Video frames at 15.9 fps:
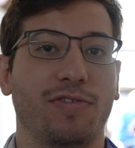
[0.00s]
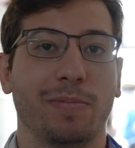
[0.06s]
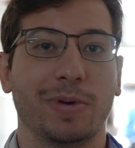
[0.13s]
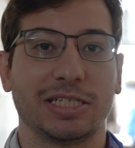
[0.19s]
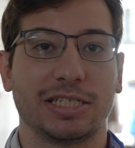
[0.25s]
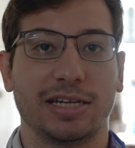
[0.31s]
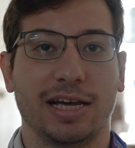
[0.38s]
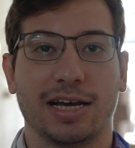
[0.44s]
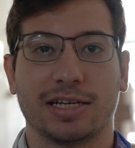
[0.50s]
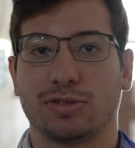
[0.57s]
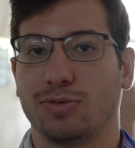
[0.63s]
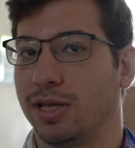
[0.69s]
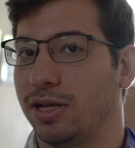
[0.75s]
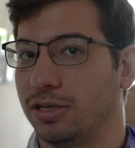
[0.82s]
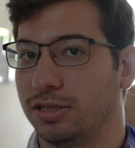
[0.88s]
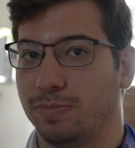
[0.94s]
from us next,
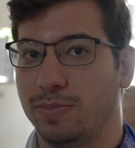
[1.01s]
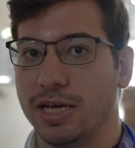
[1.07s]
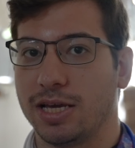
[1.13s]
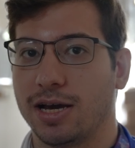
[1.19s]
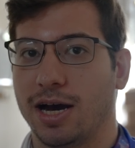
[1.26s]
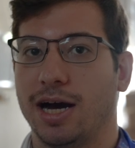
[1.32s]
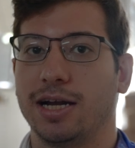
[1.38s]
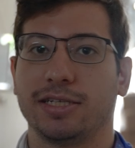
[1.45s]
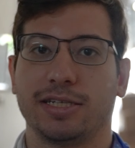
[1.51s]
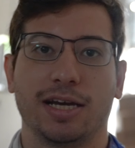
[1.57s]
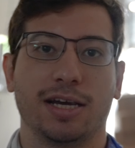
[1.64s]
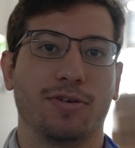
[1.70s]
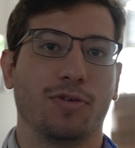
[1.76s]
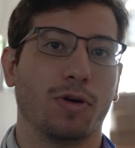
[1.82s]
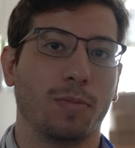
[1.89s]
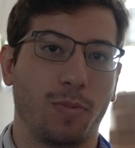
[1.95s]
whether it be
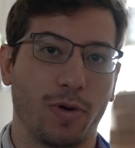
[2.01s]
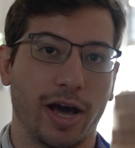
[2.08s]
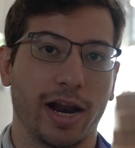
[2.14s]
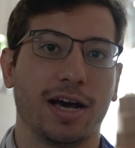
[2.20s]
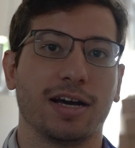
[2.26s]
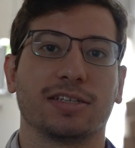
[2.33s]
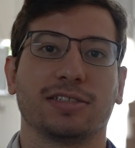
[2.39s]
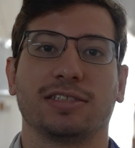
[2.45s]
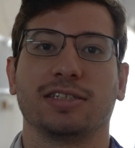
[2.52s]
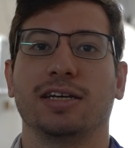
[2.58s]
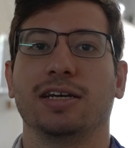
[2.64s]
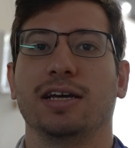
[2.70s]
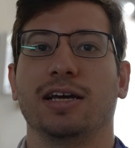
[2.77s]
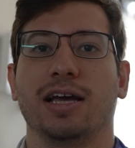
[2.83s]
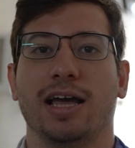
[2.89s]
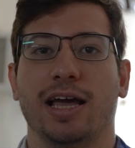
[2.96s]
content or products.
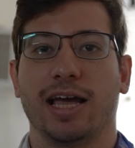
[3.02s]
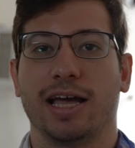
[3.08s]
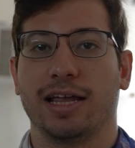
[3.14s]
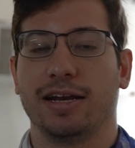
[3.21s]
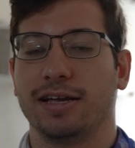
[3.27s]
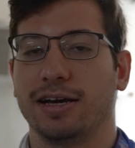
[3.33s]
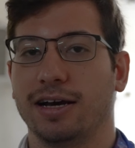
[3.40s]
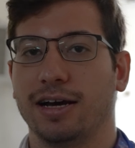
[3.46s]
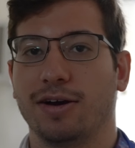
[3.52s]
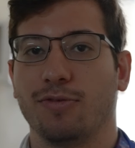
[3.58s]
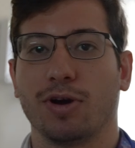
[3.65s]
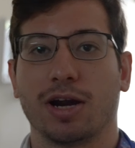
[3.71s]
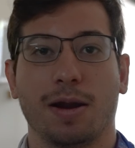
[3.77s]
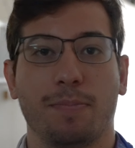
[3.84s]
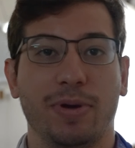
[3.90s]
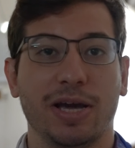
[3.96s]
And
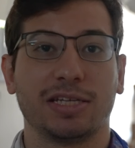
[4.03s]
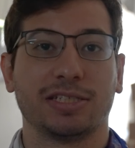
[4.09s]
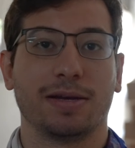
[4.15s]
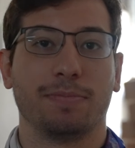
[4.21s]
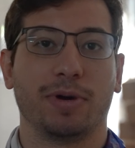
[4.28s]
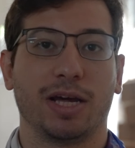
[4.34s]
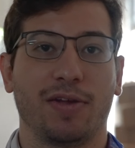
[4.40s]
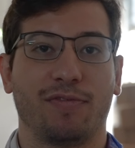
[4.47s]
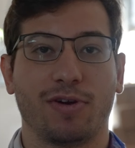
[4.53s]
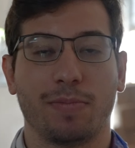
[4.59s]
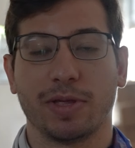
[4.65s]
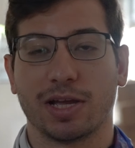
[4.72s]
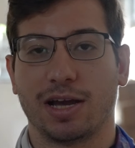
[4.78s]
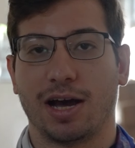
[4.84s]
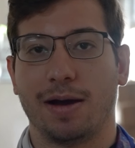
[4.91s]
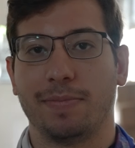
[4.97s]
we're gonna pick somebody from
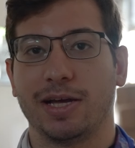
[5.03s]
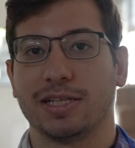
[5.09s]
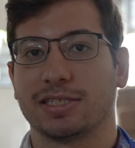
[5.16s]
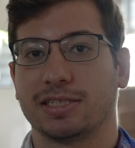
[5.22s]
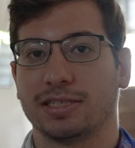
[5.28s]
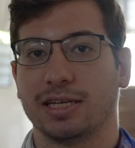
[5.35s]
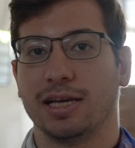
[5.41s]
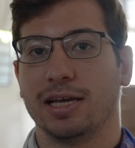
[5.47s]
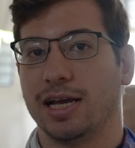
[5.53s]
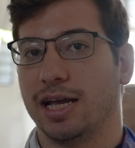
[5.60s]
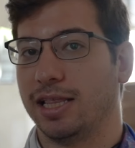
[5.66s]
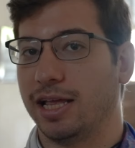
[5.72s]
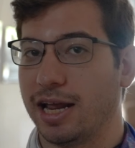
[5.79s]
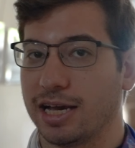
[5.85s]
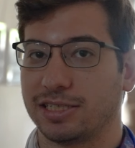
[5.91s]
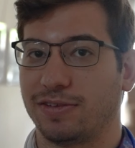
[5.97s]
the comments
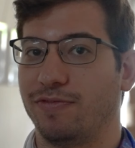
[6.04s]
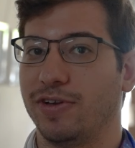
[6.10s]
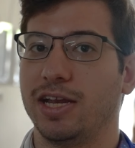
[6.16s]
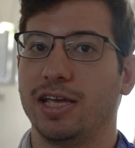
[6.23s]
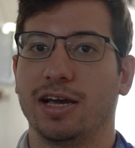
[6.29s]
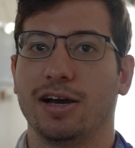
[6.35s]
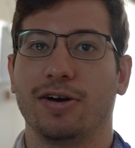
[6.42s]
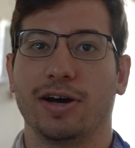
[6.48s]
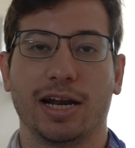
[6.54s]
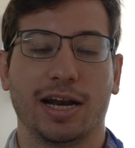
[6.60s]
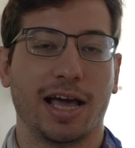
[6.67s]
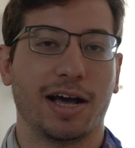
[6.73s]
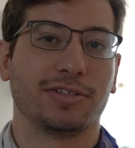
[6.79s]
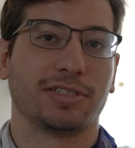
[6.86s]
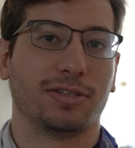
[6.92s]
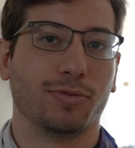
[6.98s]
in the next video and
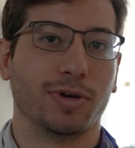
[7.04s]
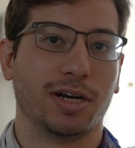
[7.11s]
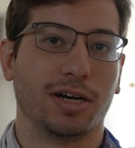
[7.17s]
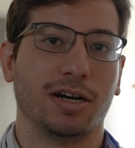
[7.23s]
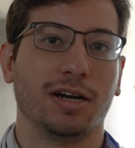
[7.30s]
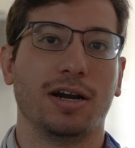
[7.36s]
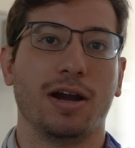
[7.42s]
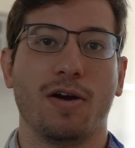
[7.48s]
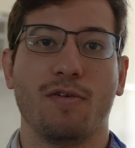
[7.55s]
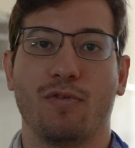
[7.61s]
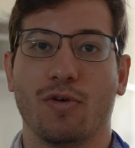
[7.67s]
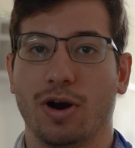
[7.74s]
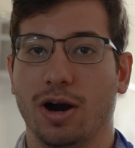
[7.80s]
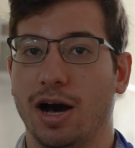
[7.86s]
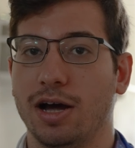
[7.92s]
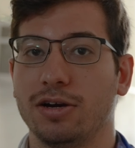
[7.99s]
announce the winner
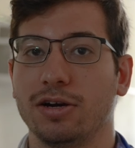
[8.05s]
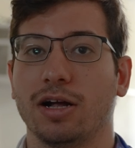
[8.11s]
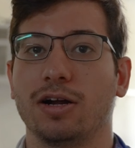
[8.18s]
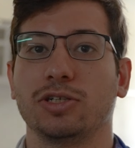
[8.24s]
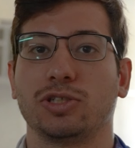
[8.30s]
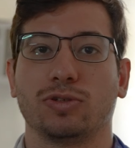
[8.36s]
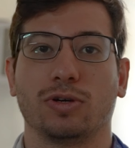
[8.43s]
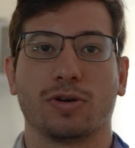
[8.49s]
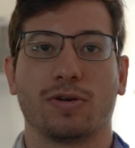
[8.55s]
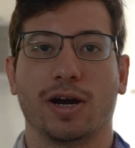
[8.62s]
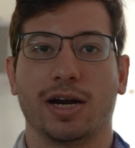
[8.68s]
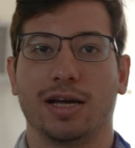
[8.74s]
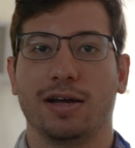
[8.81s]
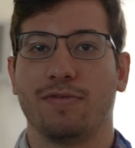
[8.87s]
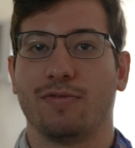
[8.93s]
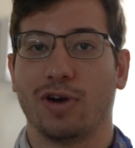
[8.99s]
for a $100 store
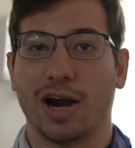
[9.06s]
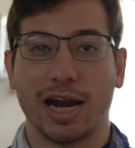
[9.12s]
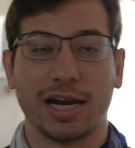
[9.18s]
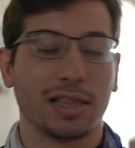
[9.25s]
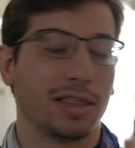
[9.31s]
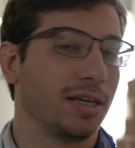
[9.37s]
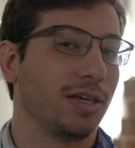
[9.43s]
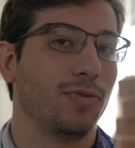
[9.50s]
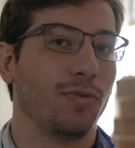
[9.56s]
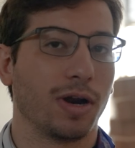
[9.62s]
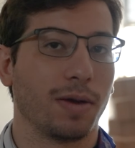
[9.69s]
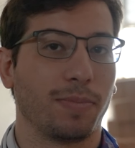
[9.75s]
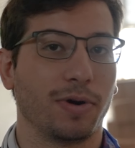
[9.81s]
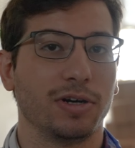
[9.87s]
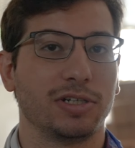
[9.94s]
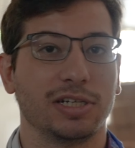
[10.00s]
credit for anything you wanna
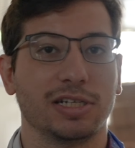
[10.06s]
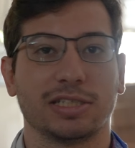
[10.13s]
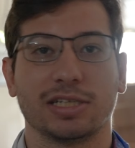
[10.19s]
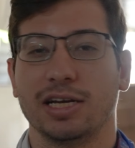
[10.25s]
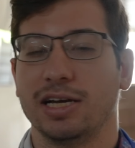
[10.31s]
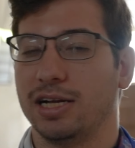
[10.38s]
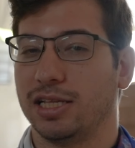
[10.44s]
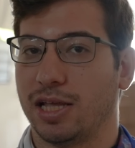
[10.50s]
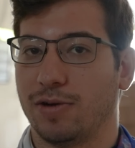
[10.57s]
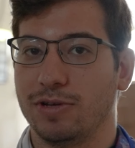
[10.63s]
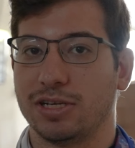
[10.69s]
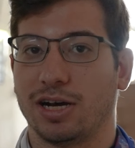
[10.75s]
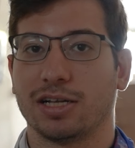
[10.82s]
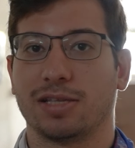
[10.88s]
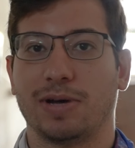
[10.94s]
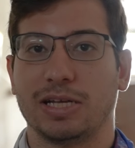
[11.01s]
purchase that we
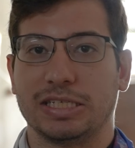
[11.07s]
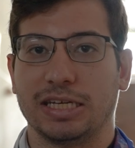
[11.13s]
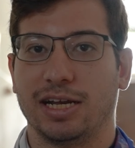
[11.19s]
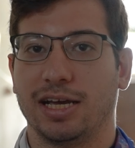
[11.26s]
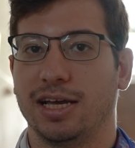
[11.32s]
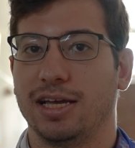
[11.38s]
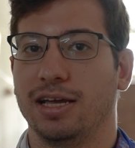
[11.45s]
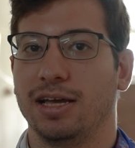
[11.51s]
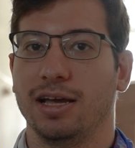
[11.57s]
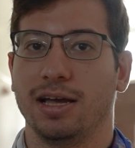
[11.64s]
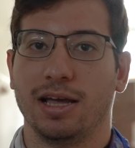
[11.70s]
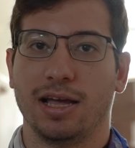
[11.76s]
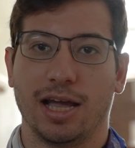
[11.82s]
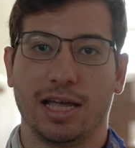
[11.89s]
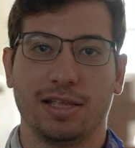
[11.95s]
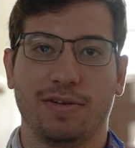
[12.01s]
talked about today
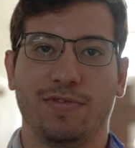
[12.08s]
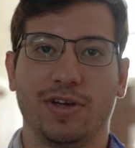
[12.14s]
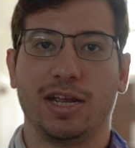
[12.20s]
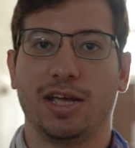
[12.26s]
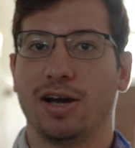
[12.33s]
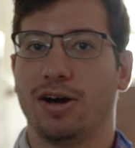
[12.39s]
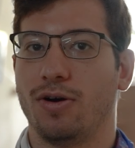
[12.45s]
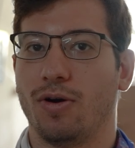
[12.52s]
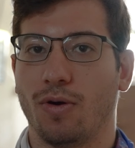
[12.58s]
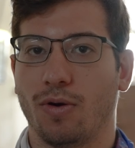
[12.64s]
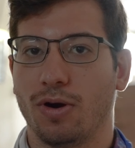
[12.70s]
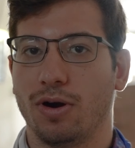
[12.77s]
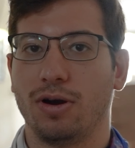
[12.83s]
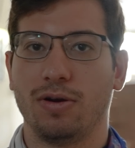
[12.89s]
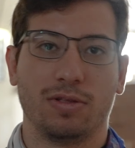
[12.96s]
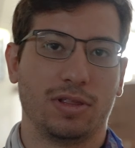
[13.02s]
in the video
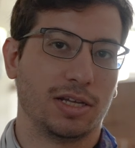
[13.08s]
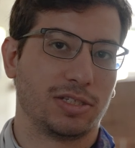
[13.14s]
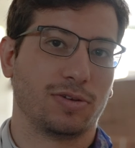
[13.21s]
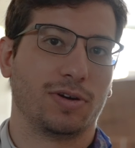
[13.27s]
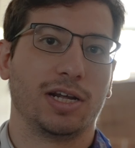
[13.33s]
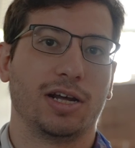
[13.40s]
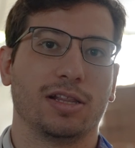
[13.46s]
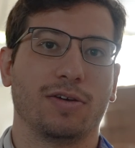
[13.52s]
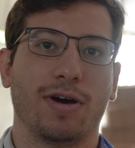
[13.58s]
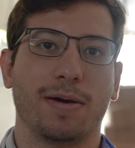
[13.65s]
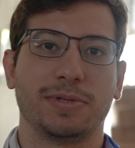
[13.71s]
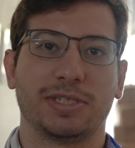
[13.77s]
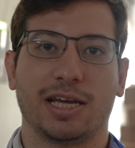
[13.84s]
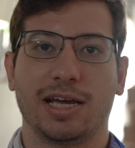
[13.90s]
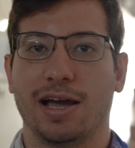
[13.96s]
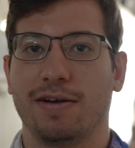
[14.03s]
or that's already on the
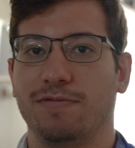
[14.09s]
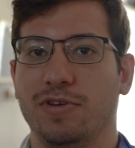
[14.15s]
website at